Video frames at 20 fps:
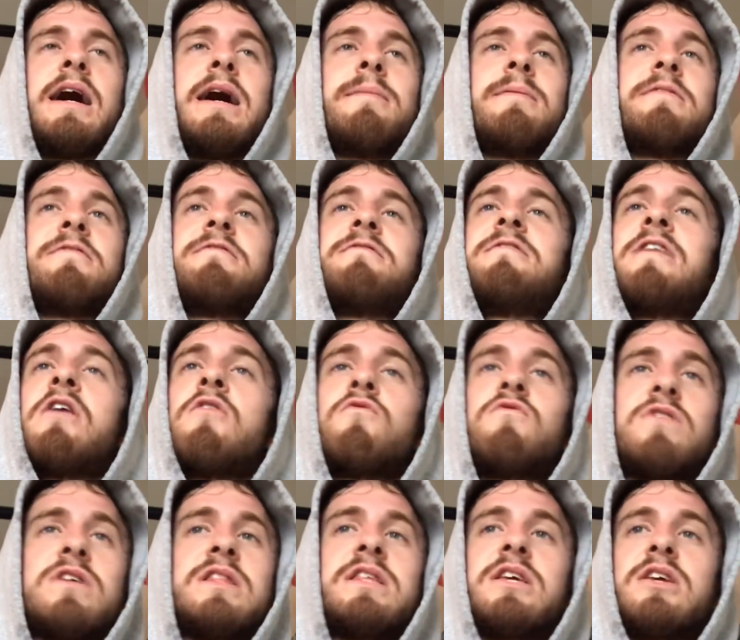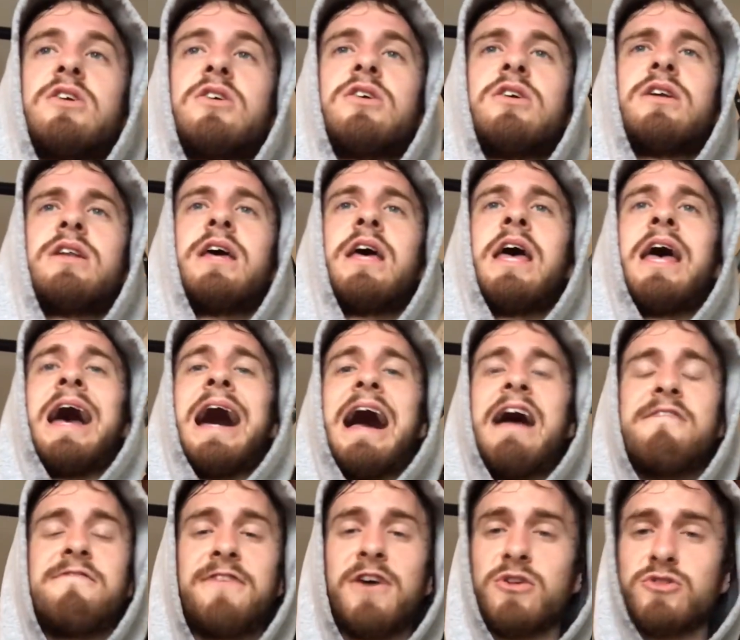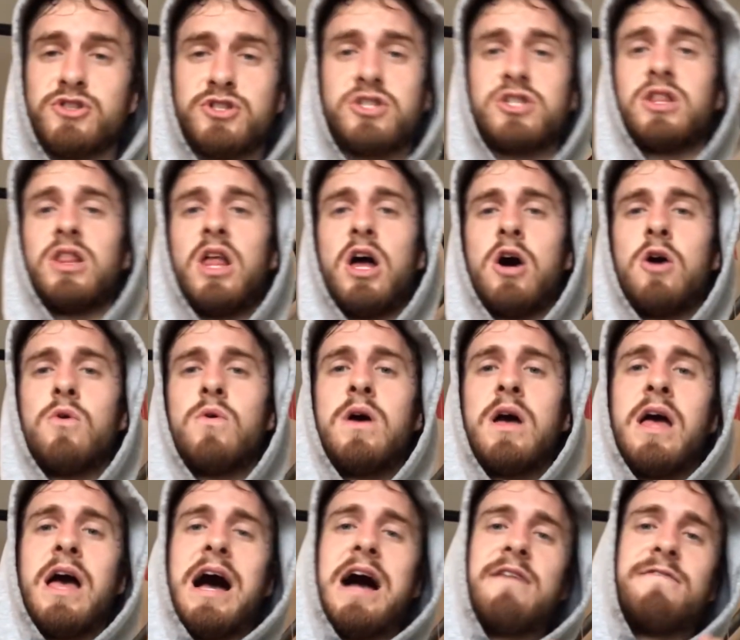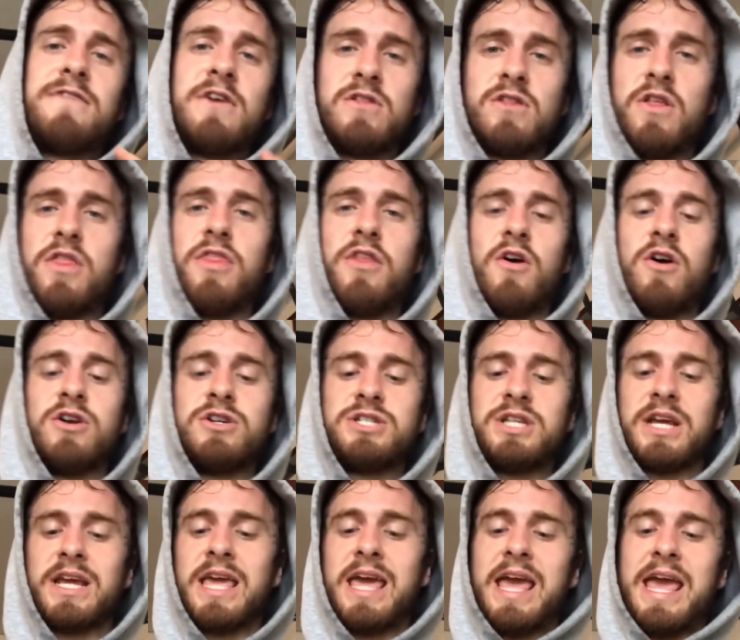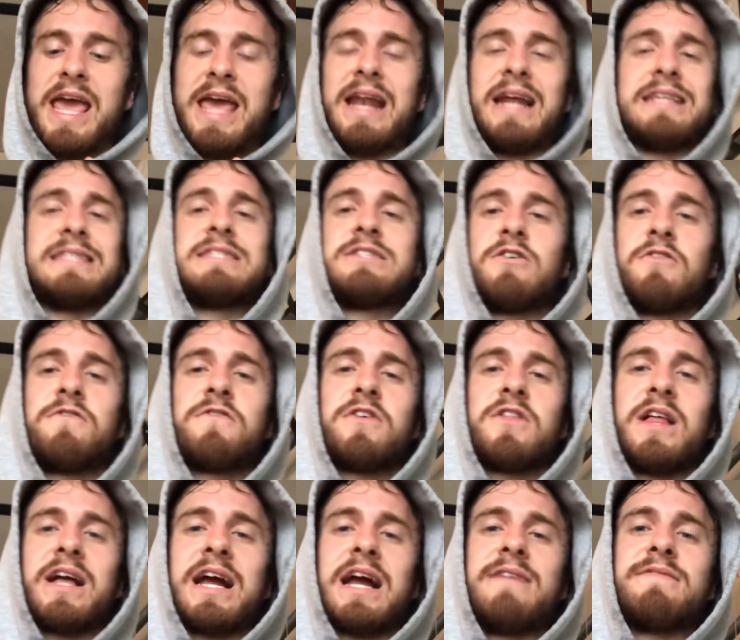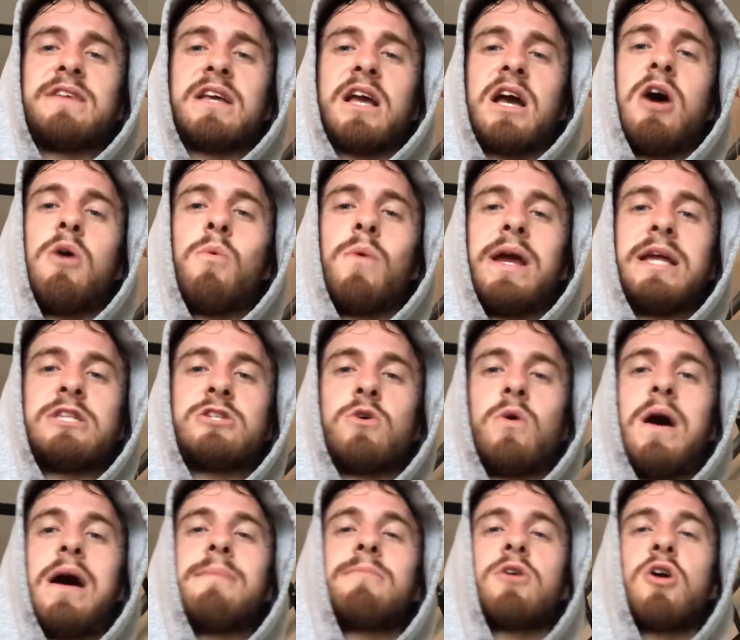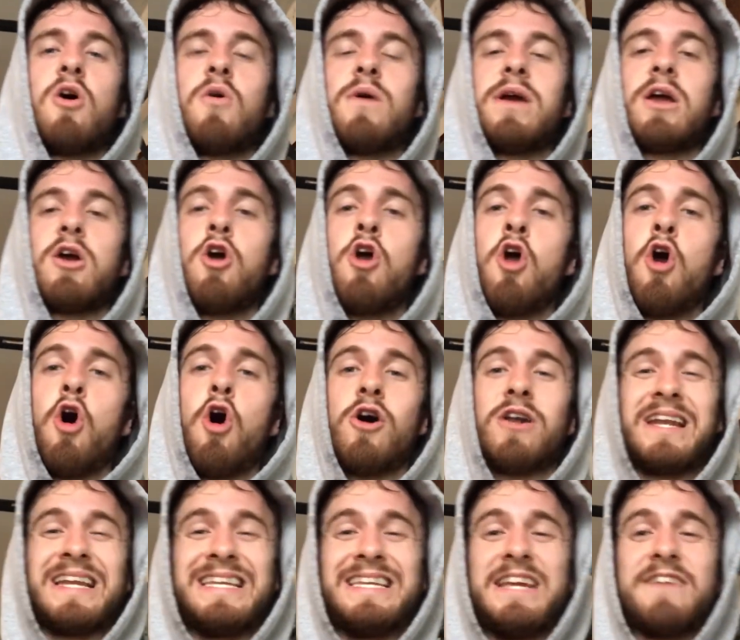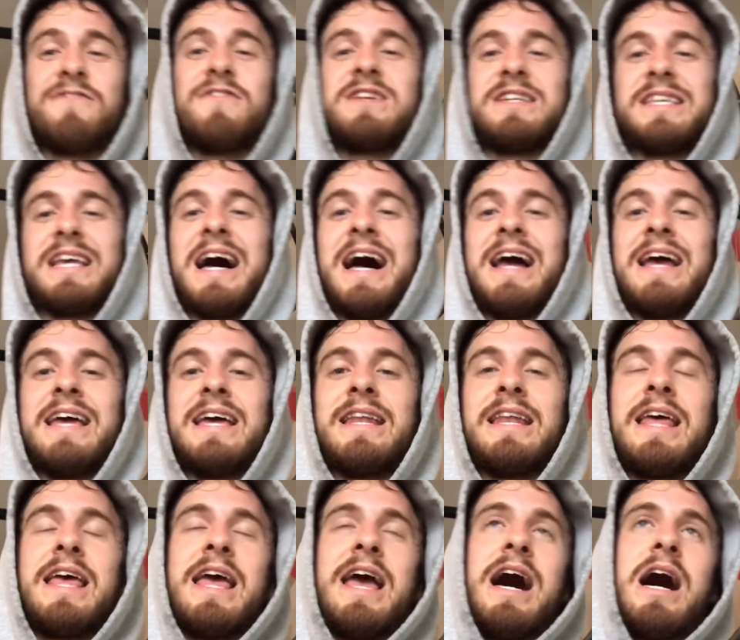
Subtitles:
It felt really good. I felt slow, I felt lethargic, and I still feel like I have to cut weight. So I'm going on a different diet.